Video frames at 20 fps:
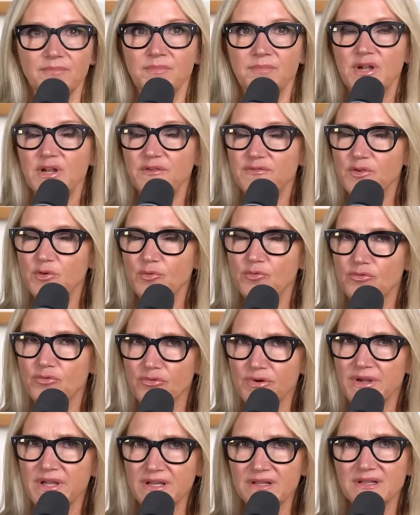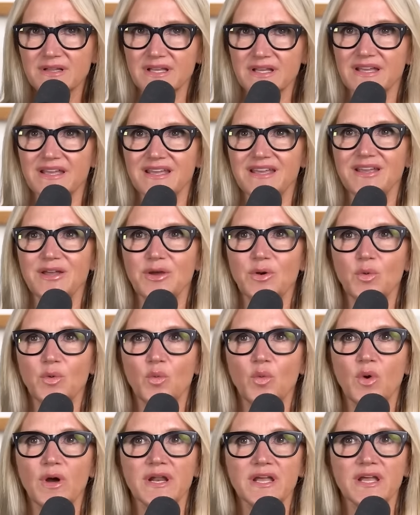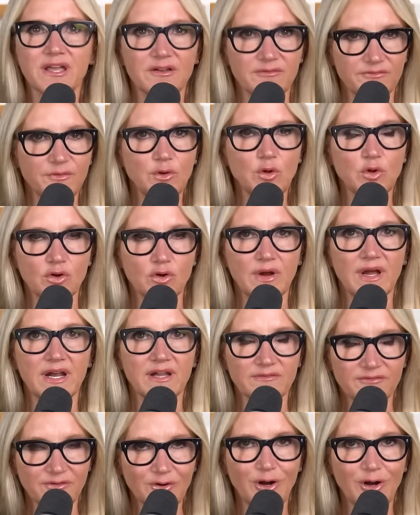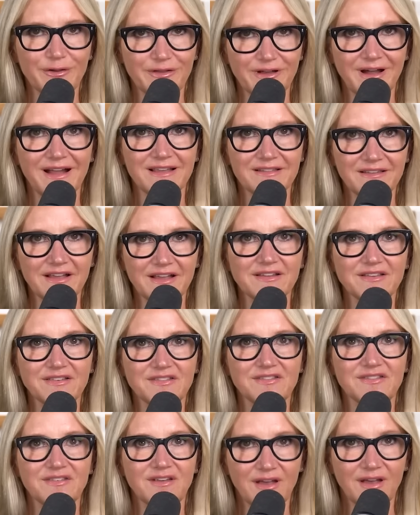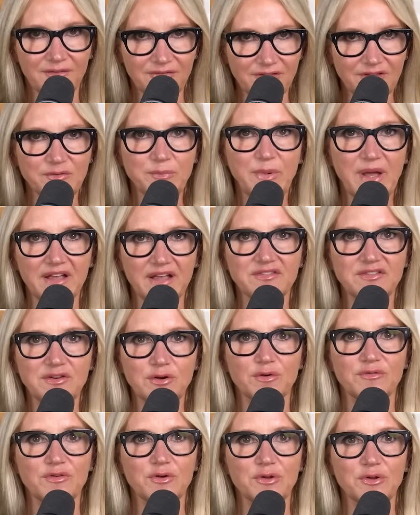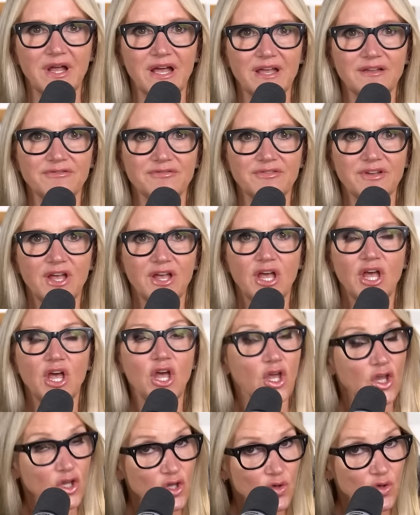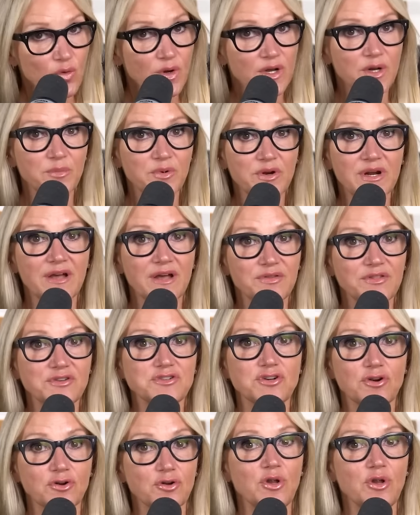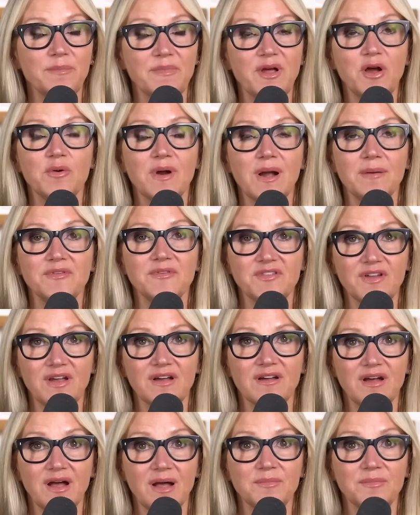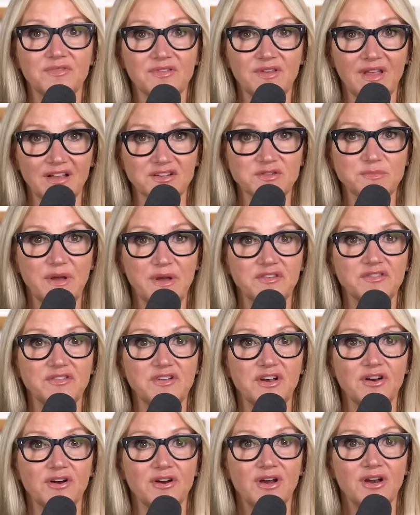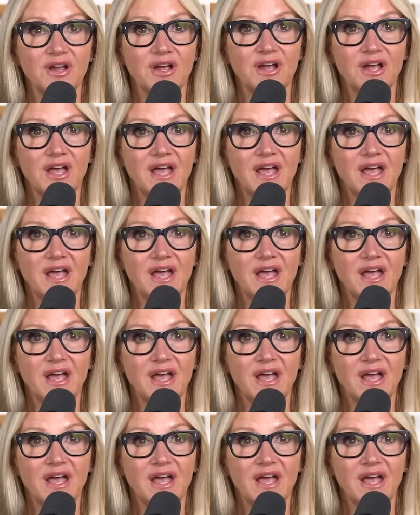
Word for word: But if you really want to get full credit for all the highlights of this past year of your life, you want to print out the journal at mel robbins dot com slash best year.